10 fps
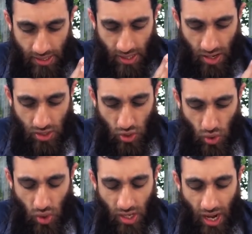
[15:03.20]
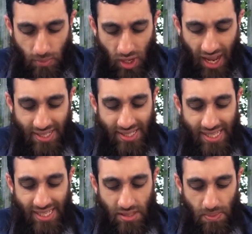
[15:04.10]
Dr. Abdul
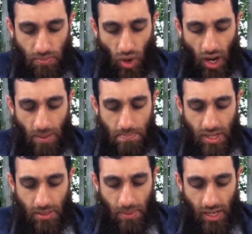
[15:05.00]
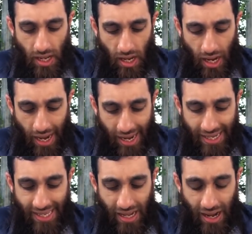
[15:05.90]
Aziz bin Muhammad bin
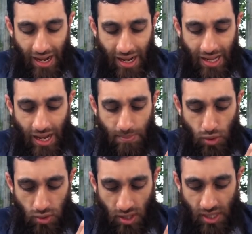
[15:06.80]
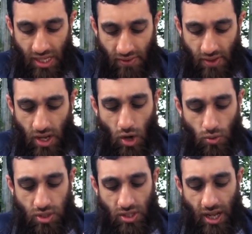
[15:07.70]
Ali Al Abdul Latif,
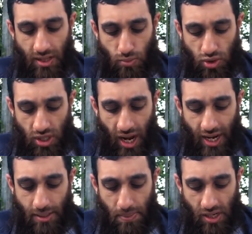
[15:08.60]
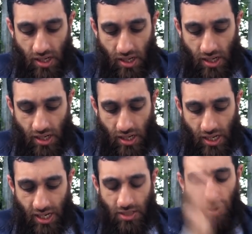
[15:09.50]
Ustad Musa'id bi
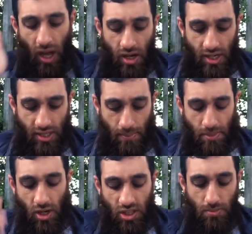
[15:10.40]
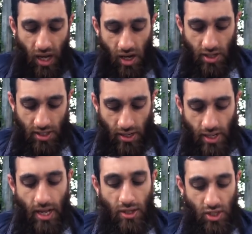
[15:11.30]
Qism Al Aqeedah, bi Qism Al Aqeedah.
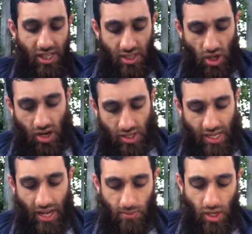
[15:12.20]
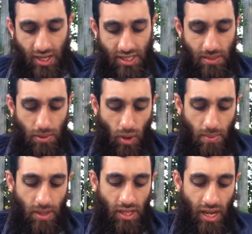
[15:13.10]
So this doctor here, Abdul Aziz bin Muhammad